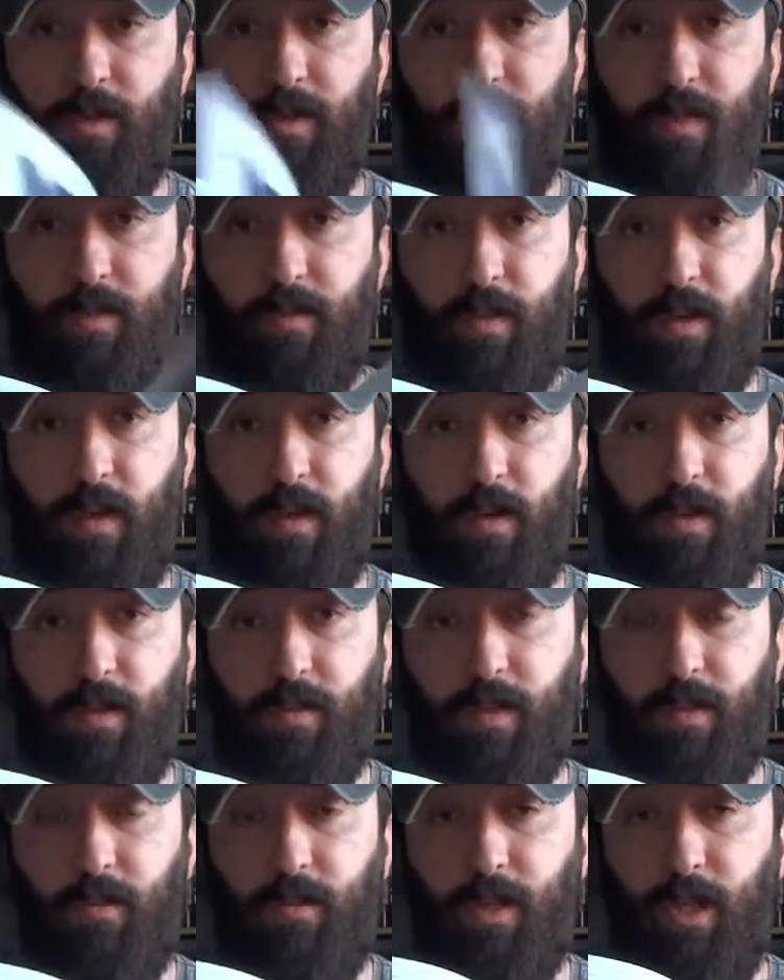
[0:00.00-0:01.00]
this far,
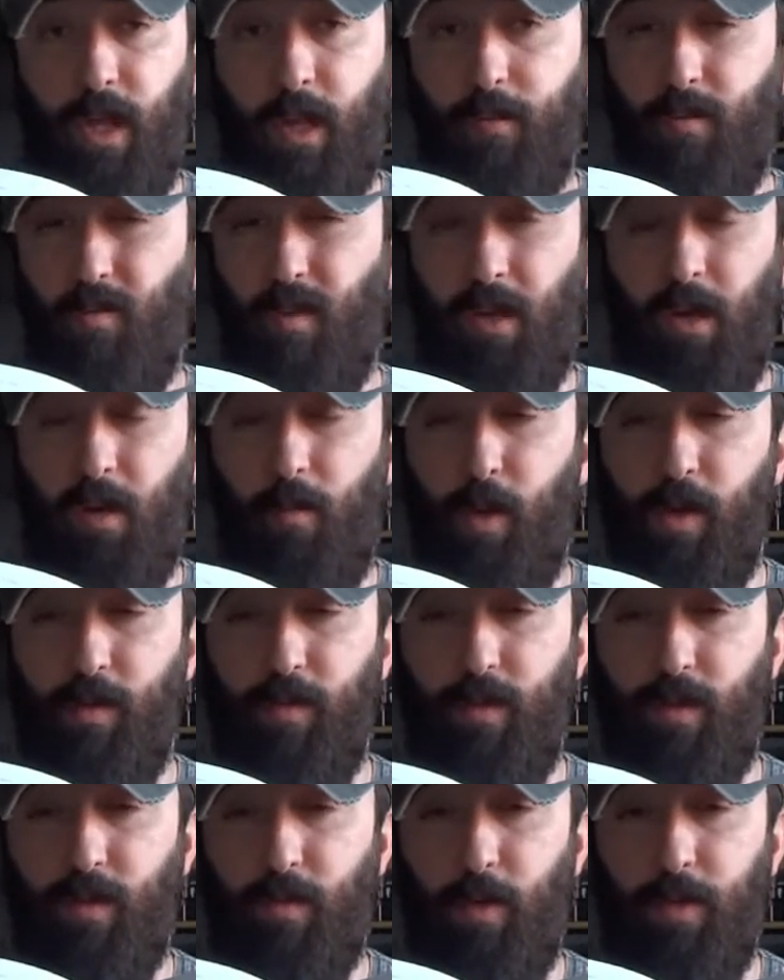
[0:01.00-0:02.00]
considering the game's been out about
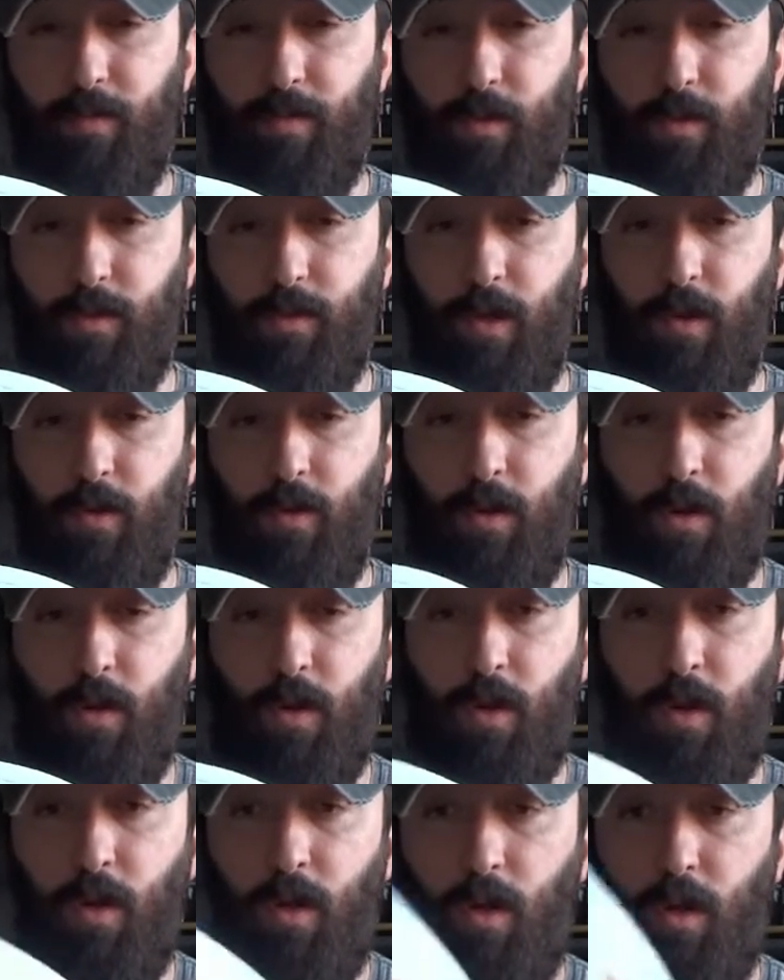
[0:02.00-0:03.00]
6 months or so.
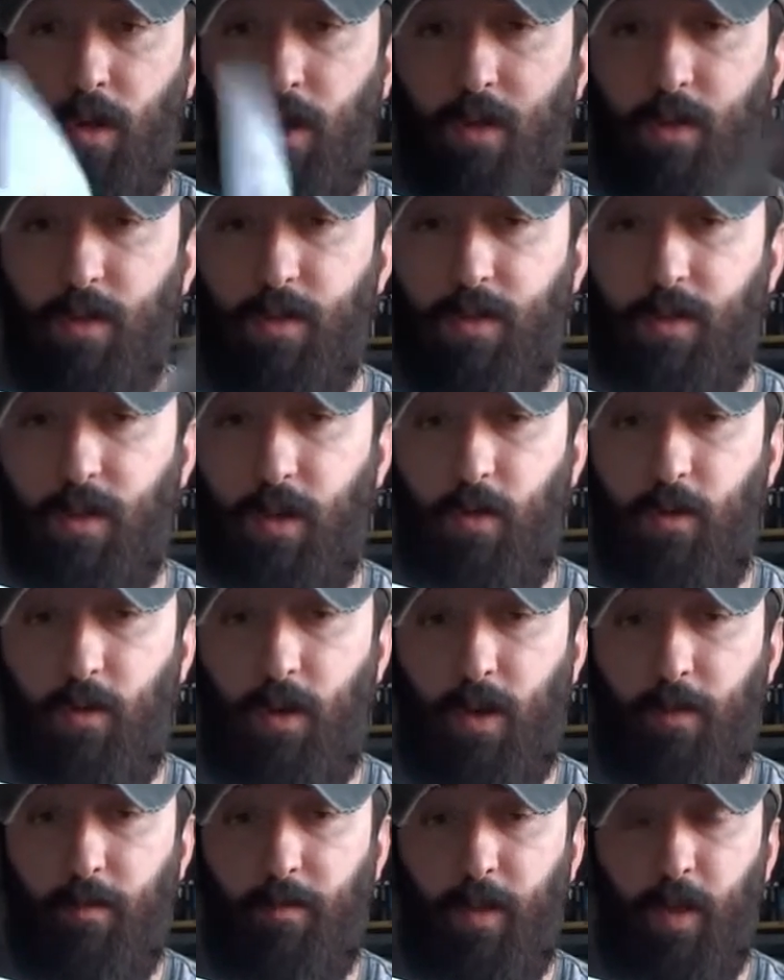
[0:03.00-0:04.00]

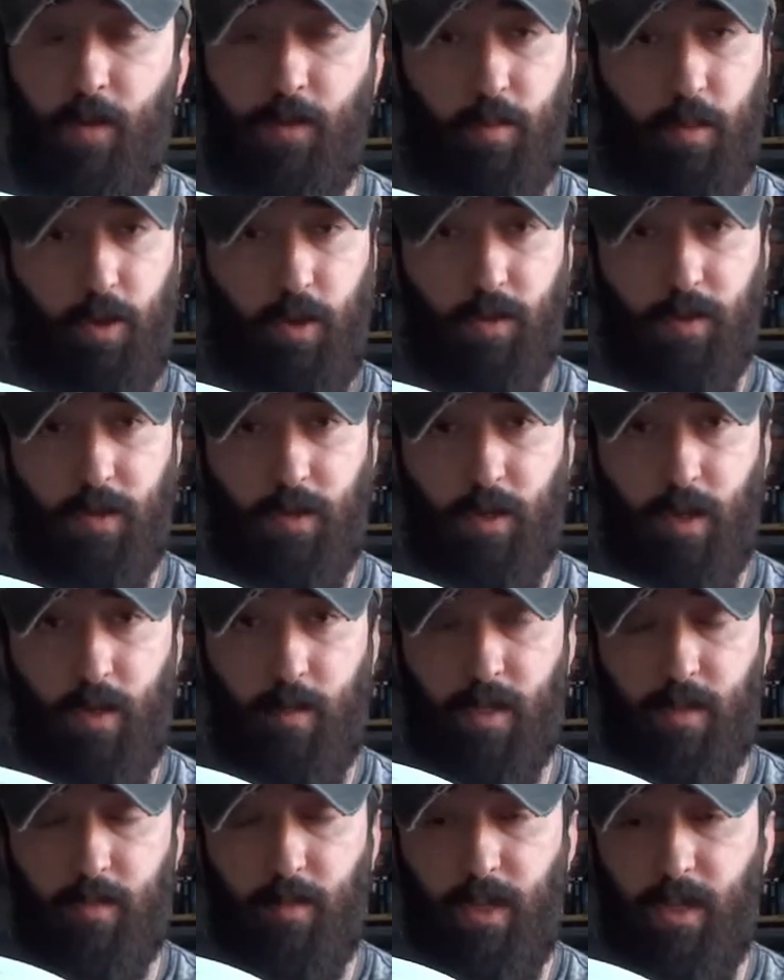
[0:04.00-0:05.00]
So no spoilers in the
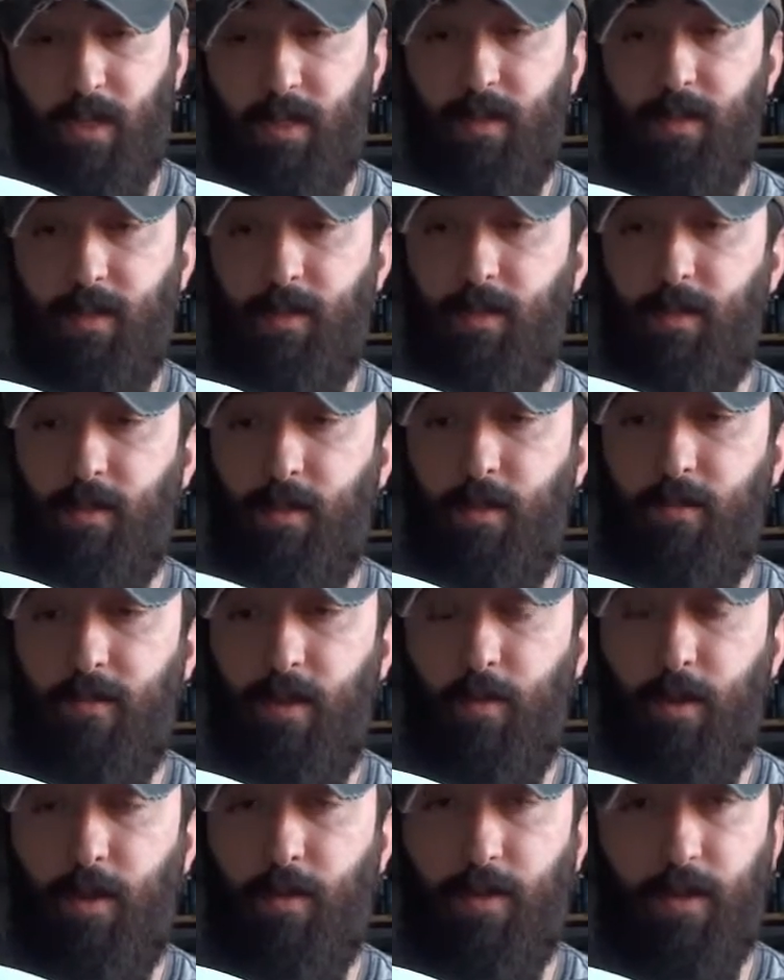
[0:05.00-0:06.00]
comments please. Until I've
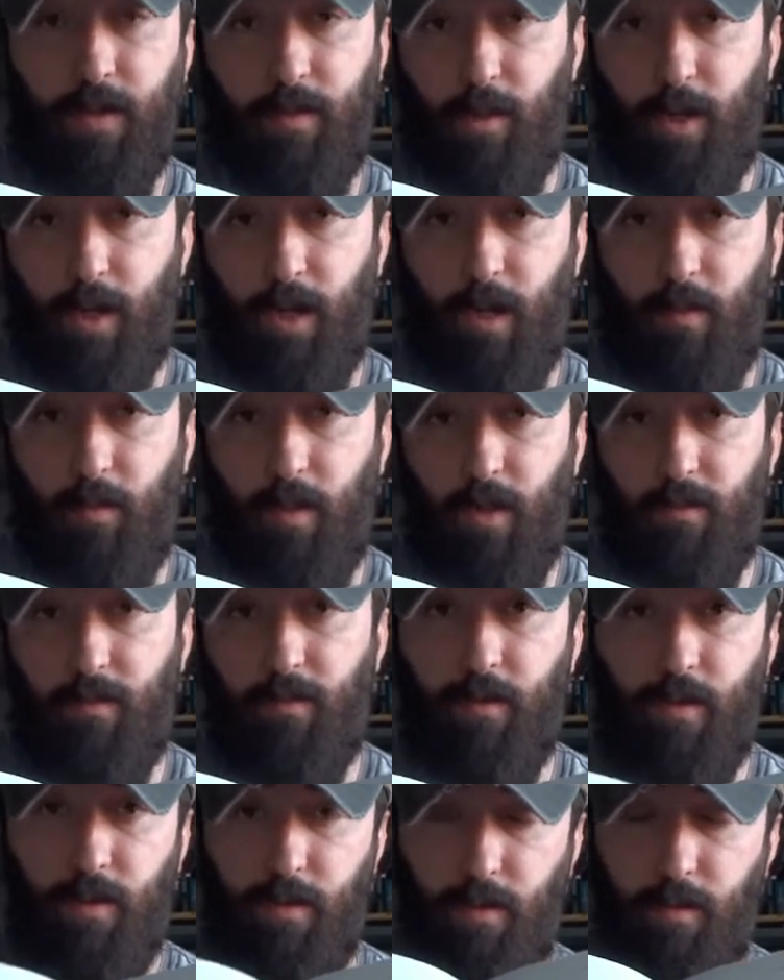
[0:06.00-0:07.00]
uploaded my gameplay
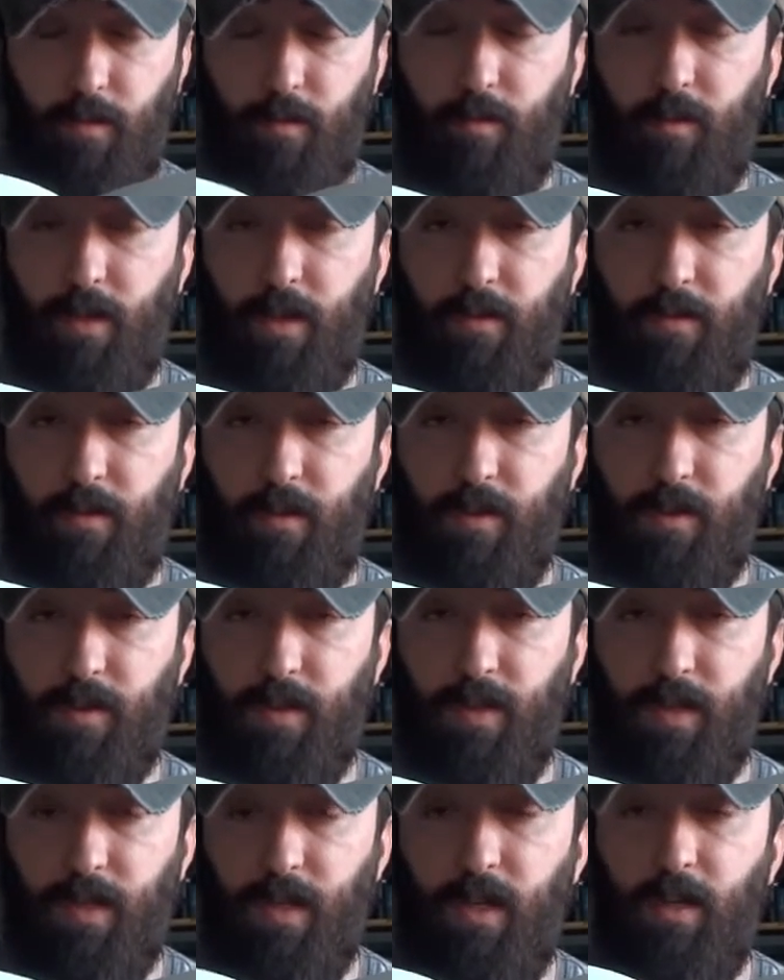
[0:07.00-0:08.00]
footage, you'll be the first to
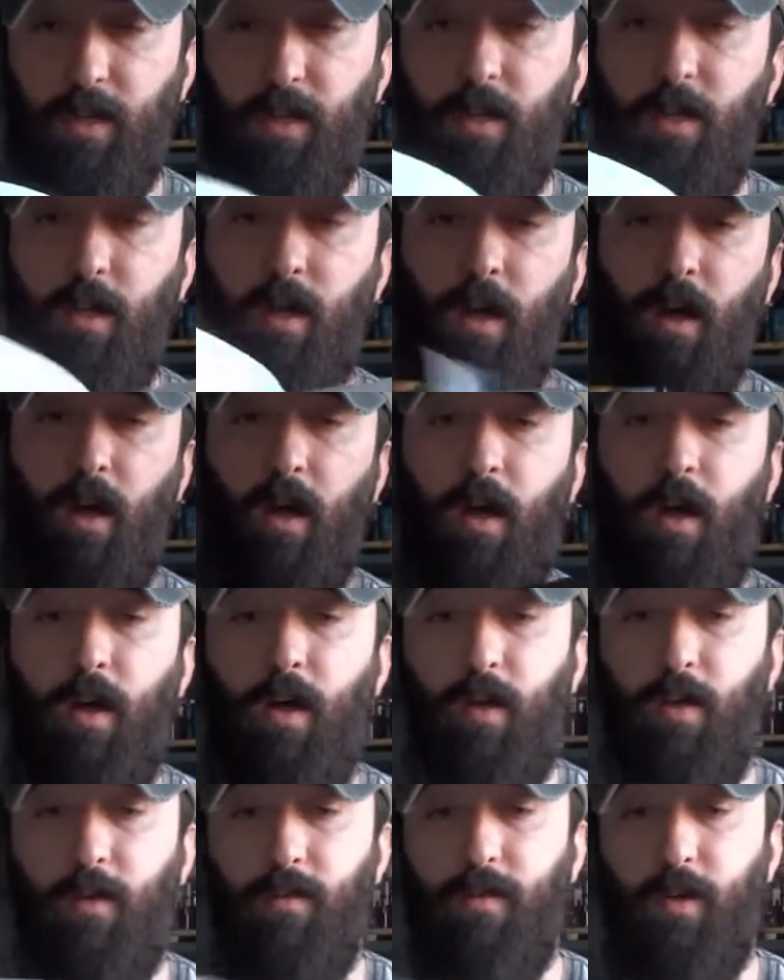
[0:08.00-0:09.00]
see it.
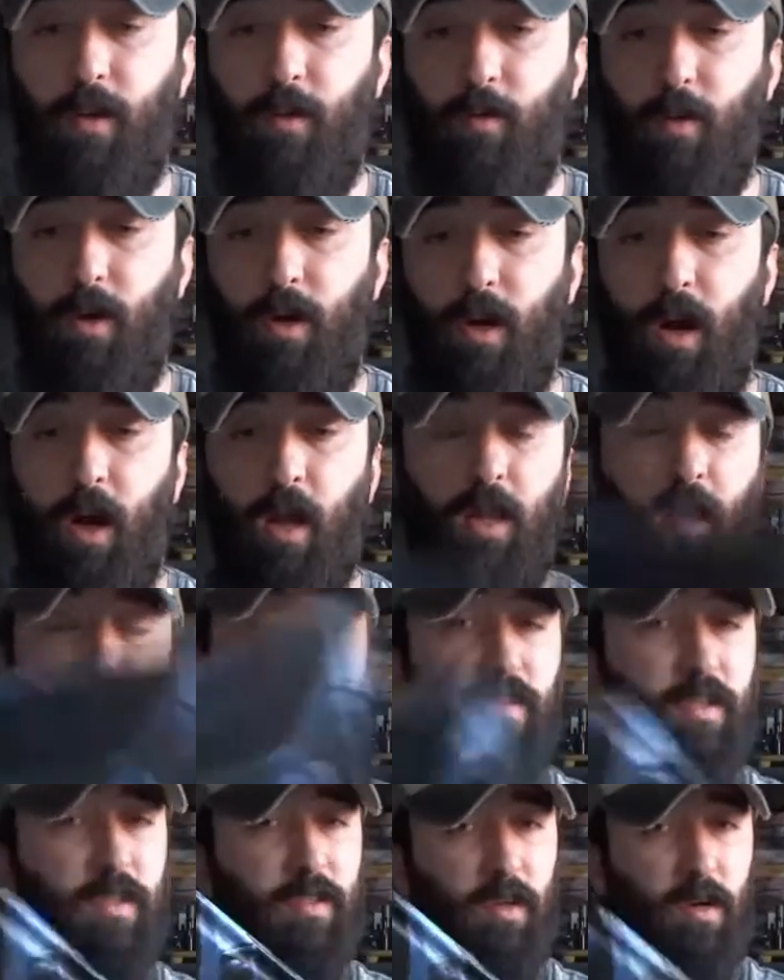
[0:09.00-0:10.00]
So I
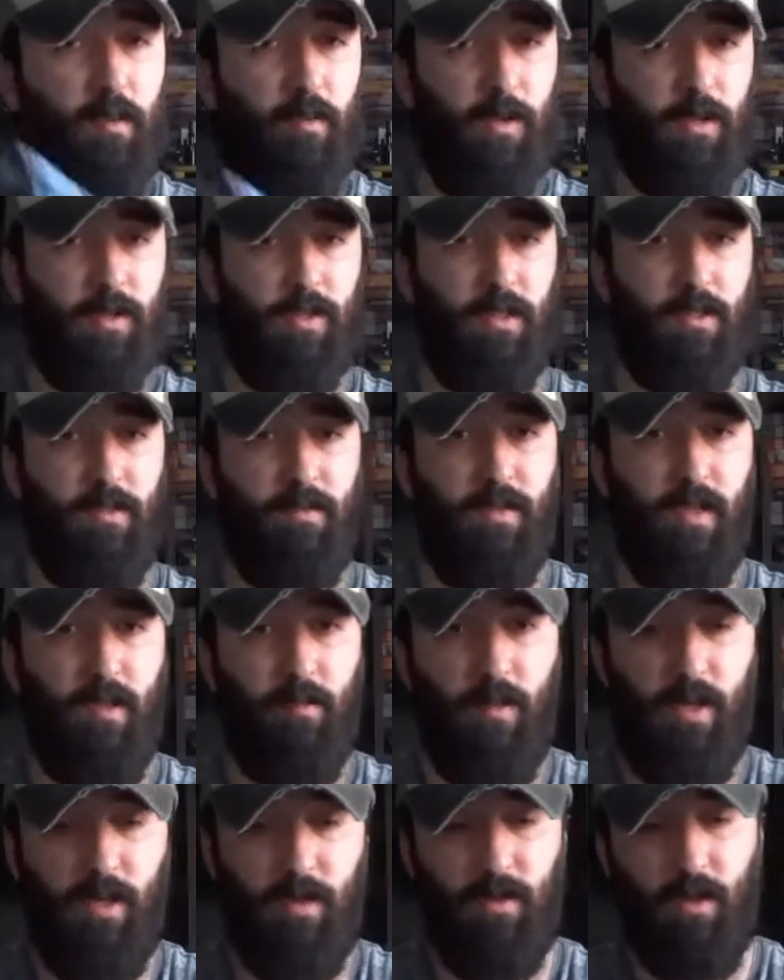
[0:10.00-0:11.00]
love these art books, as I've said
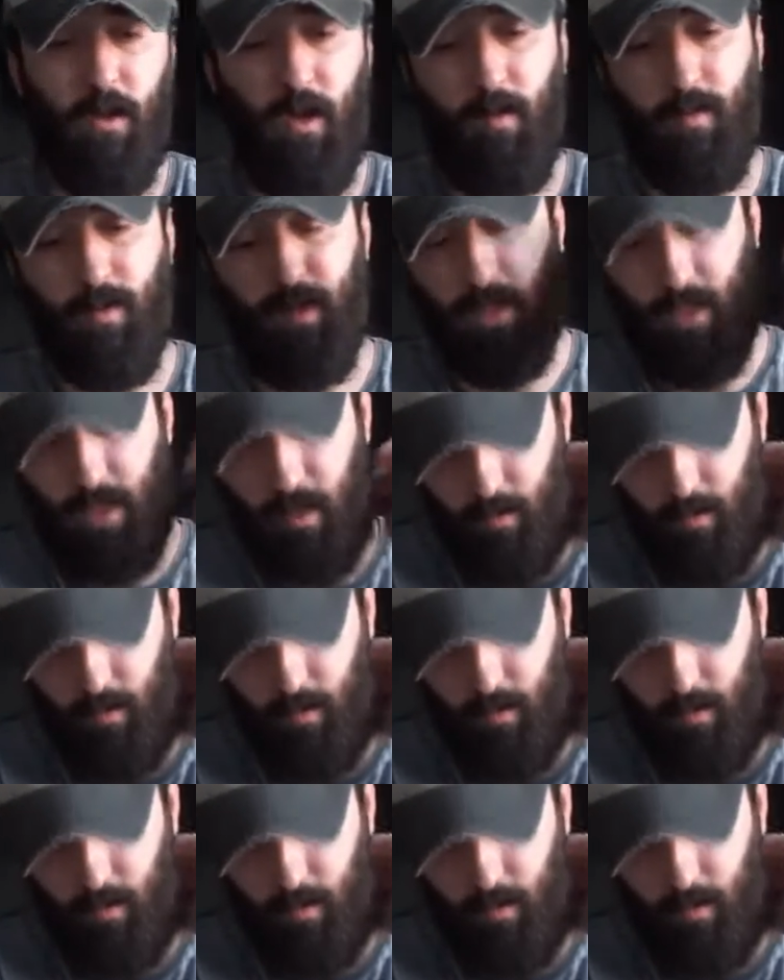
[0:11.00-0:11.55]
many times. They come